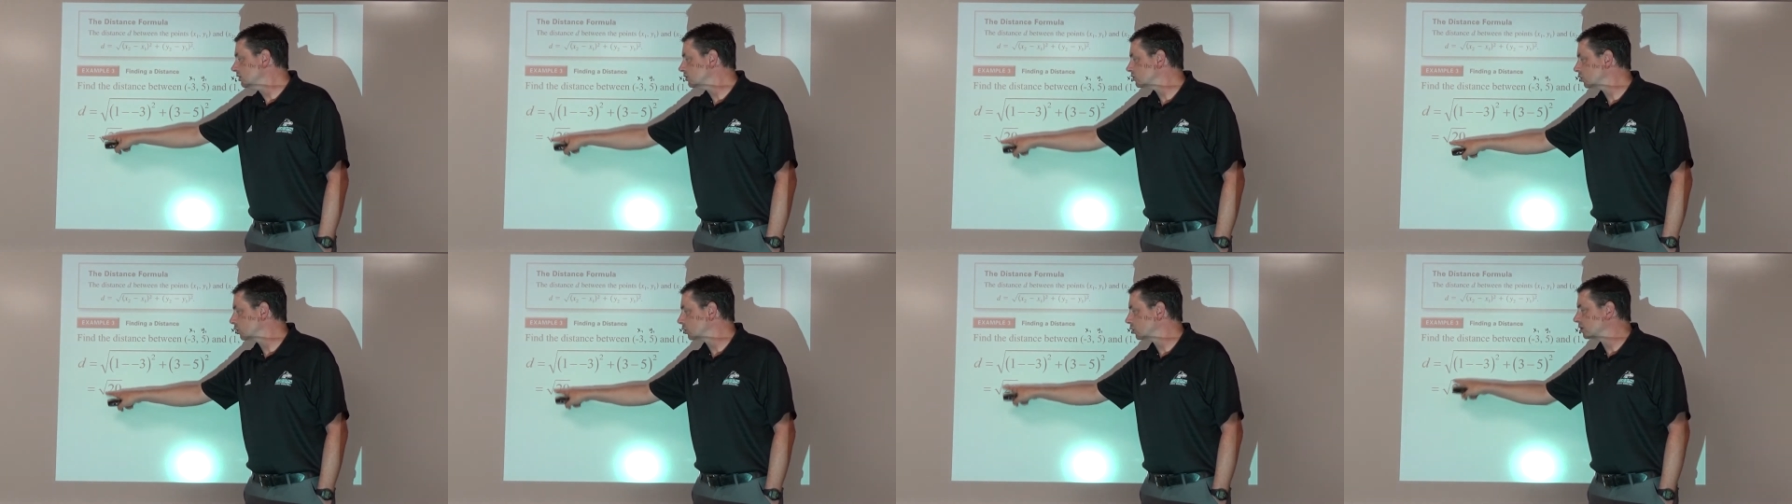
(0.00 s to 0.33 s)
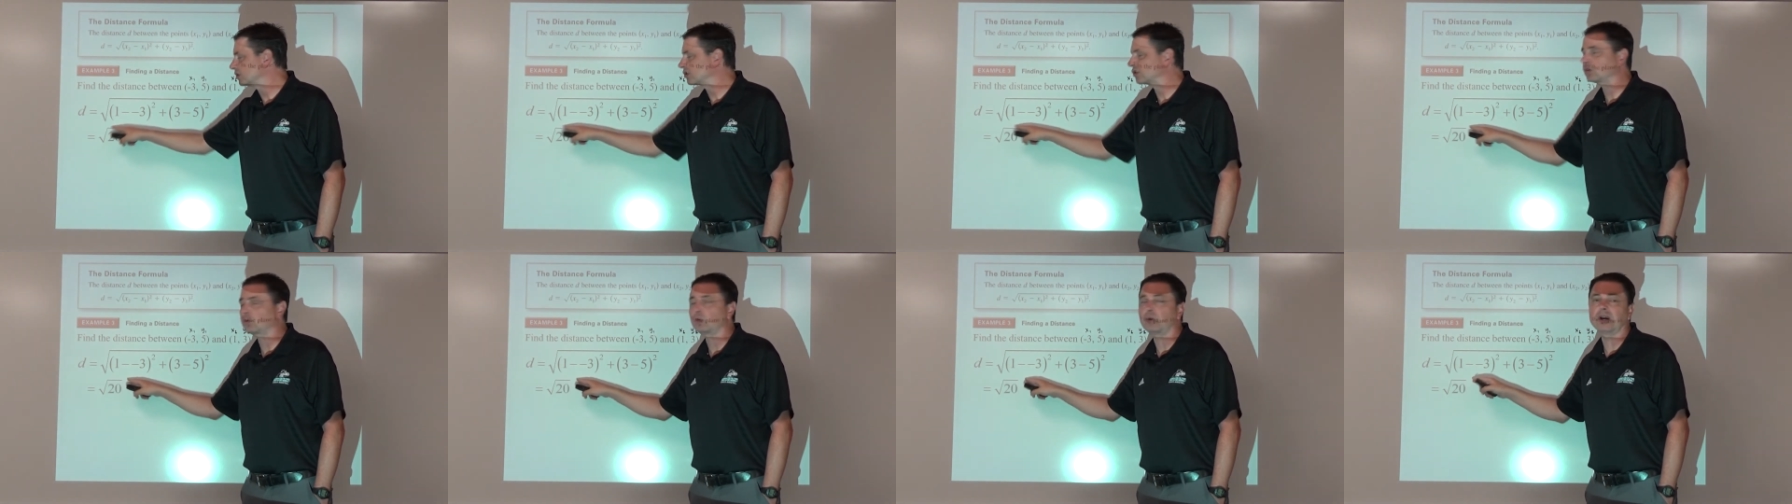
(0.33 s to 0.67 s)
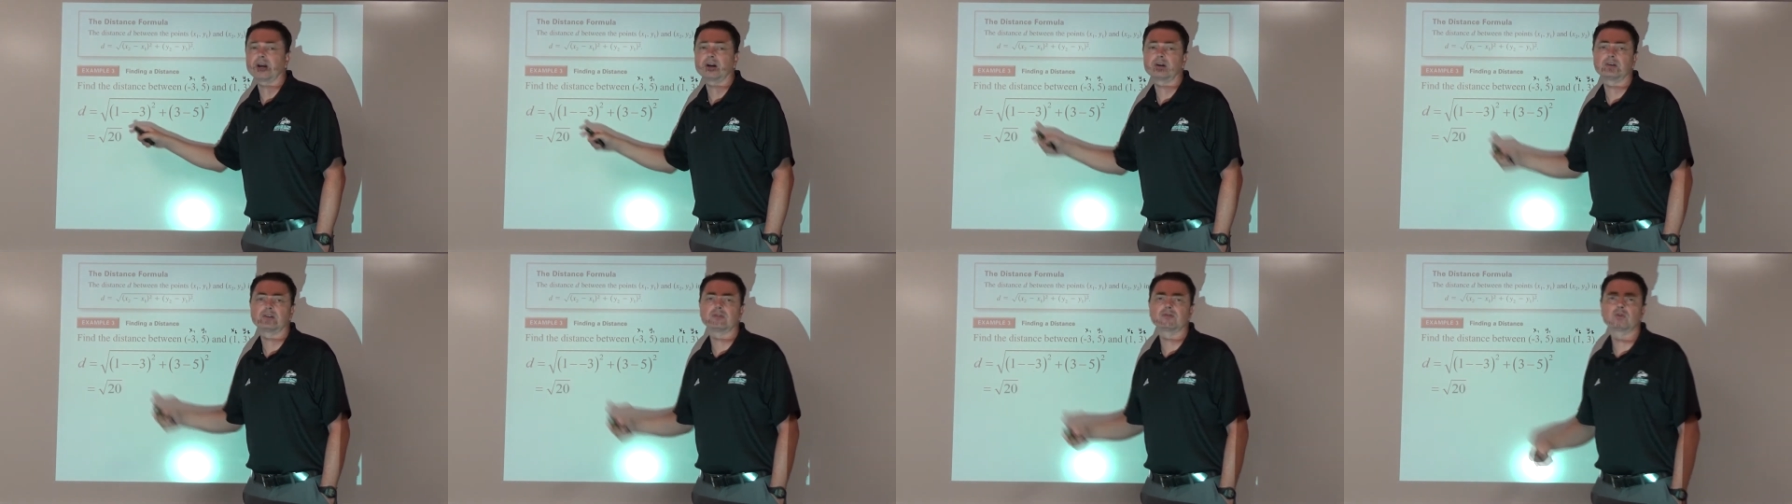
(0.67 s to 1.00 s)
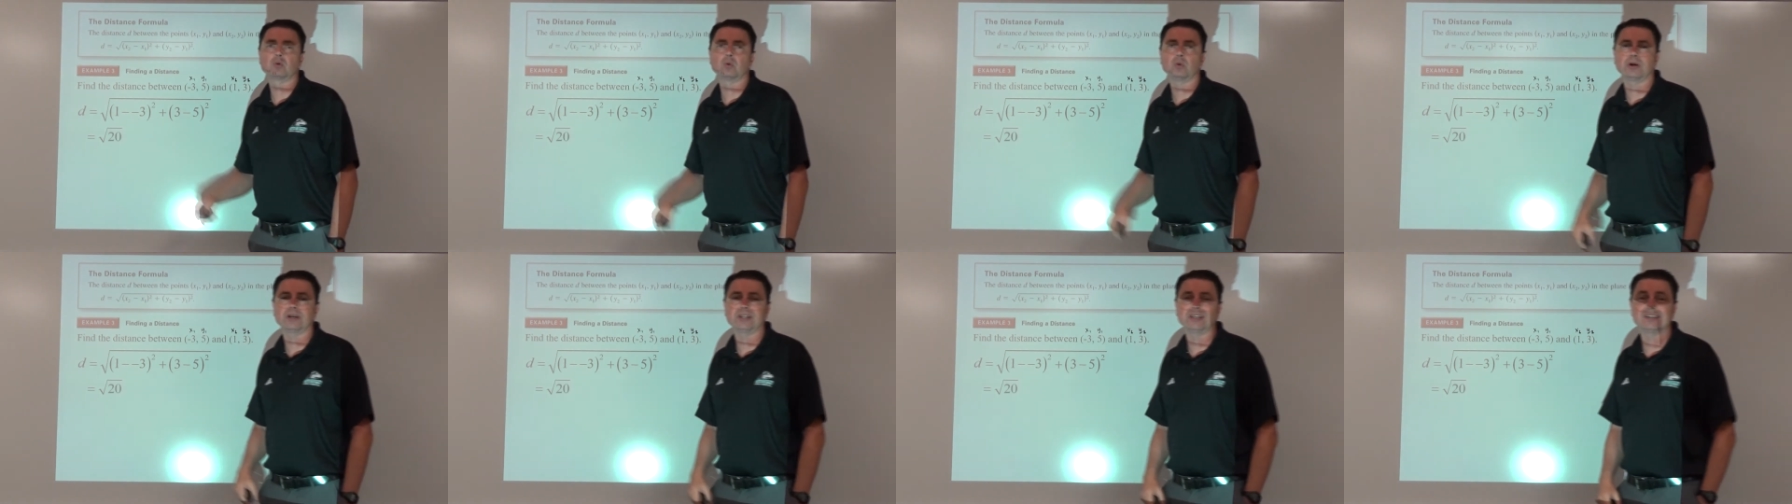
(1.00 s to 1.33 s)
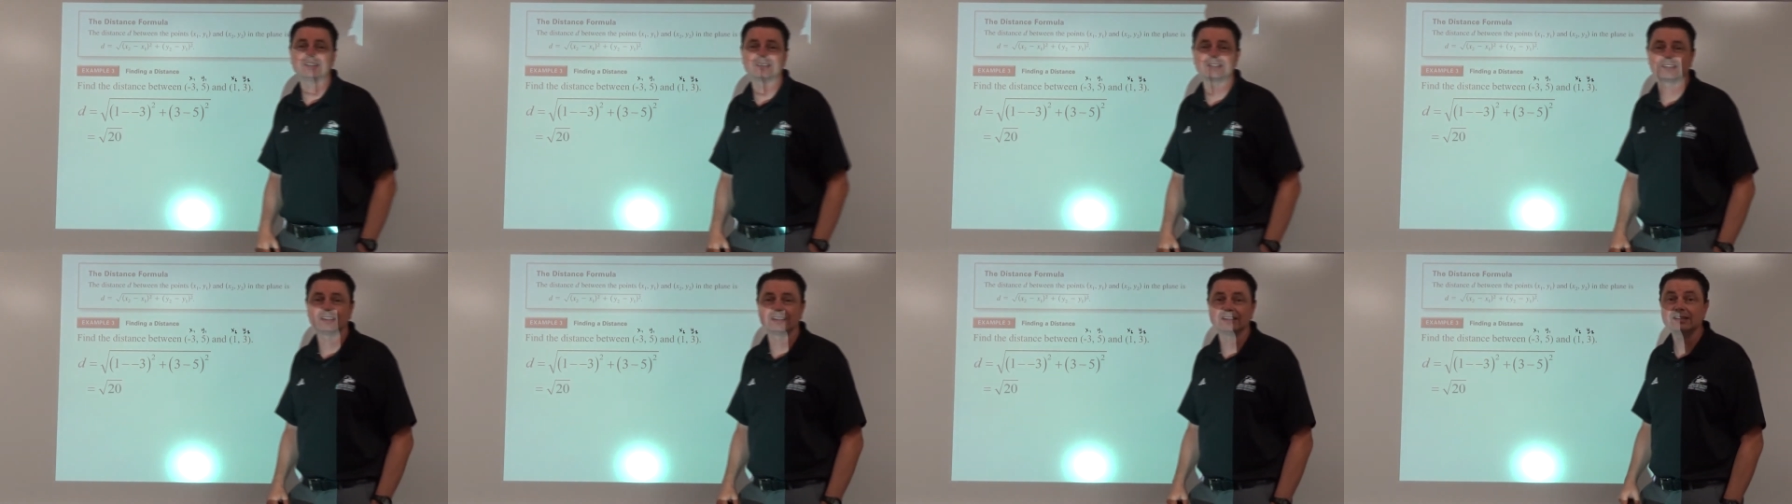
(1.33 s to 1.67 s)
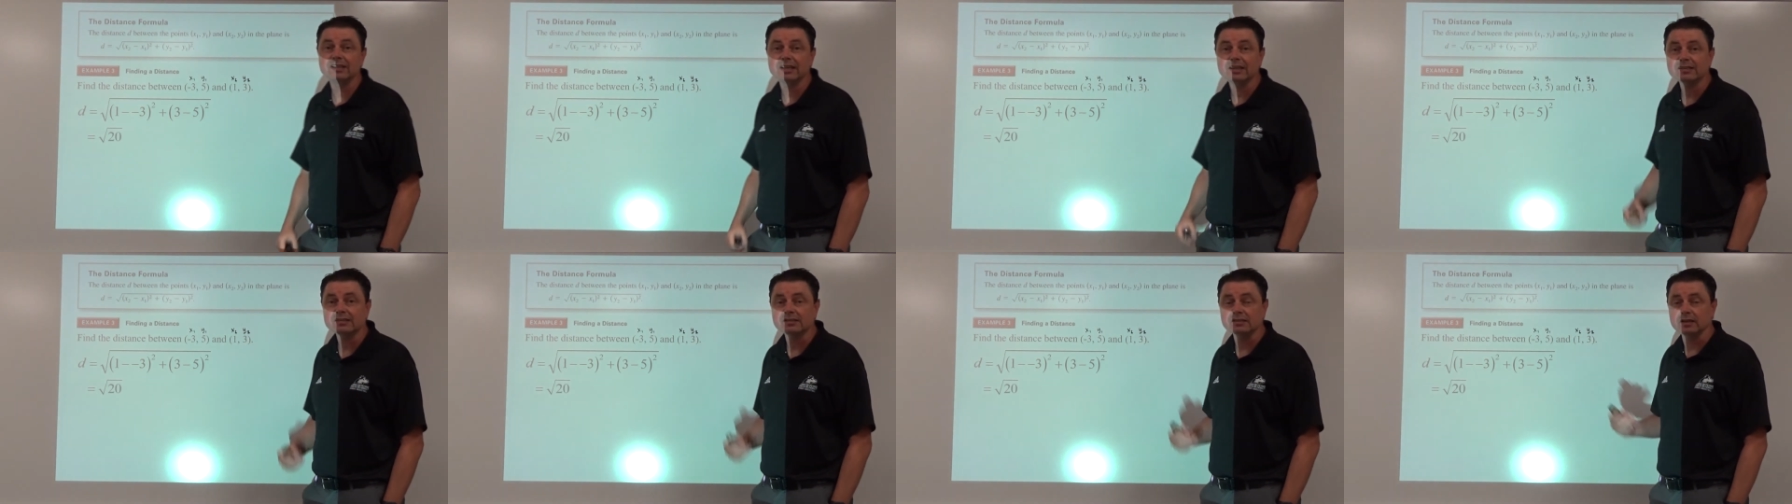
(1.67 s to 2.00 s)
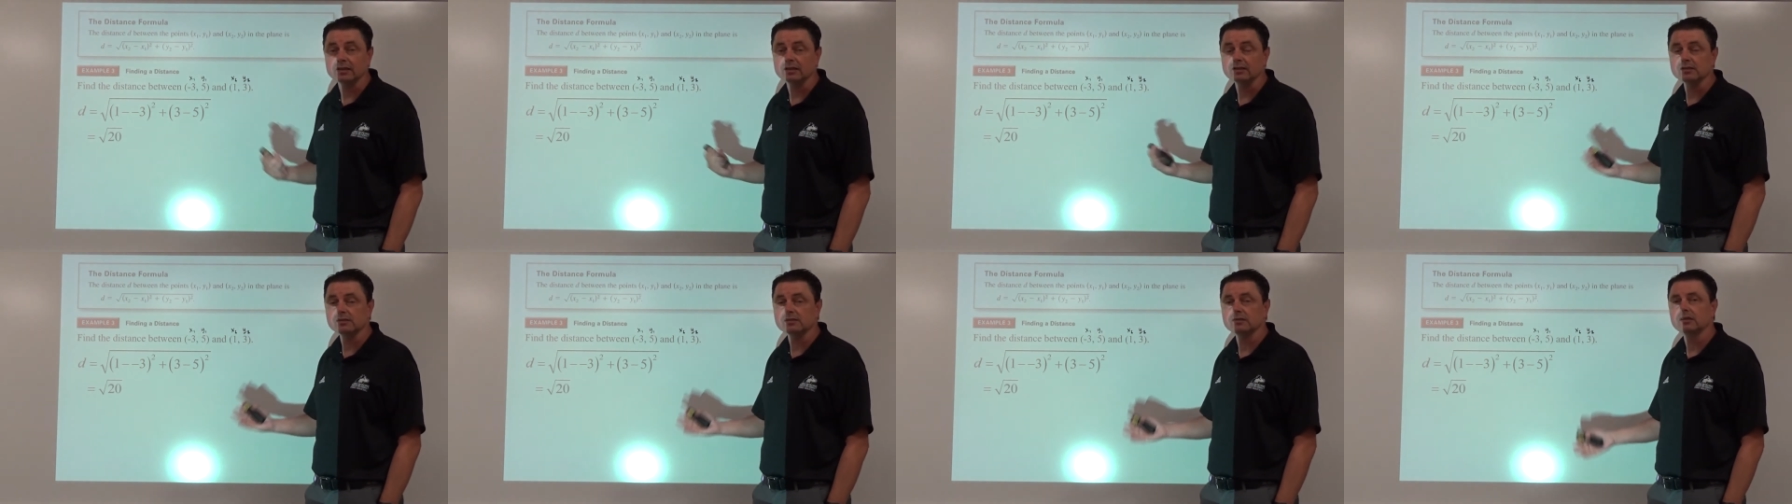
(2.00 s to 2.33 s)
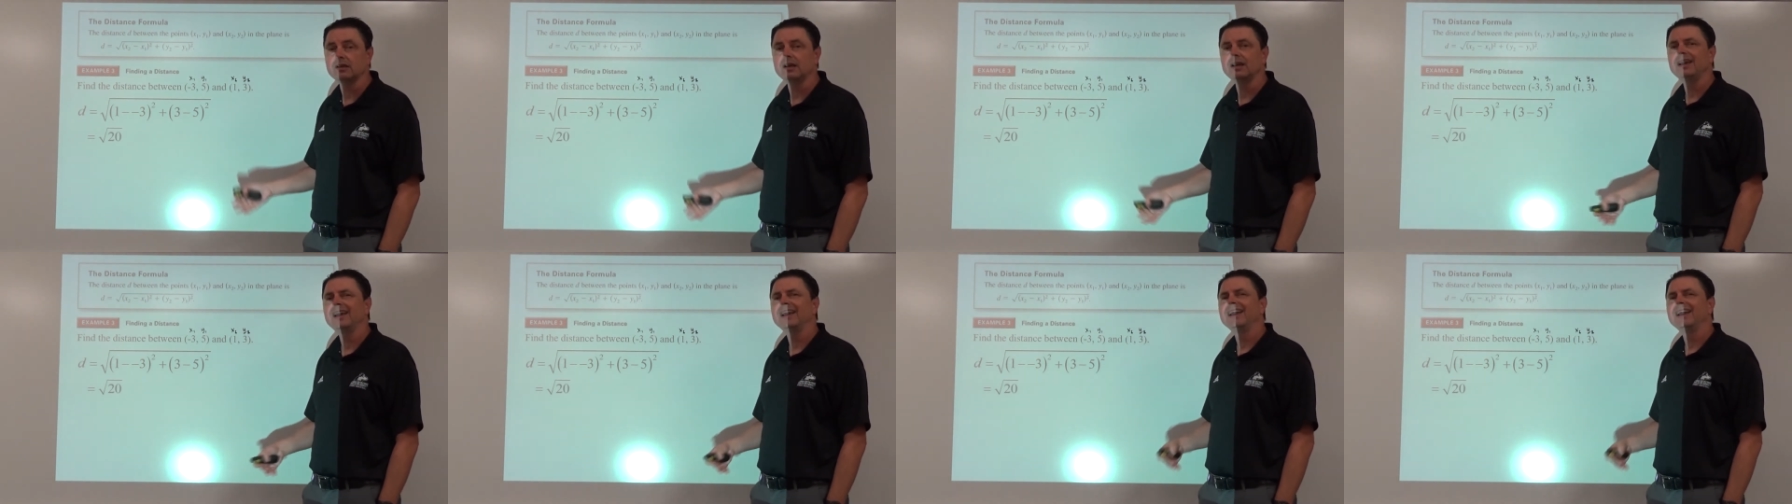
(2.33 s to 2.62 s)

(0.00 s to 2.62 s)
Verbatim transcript: So the square root of 20 is the distance.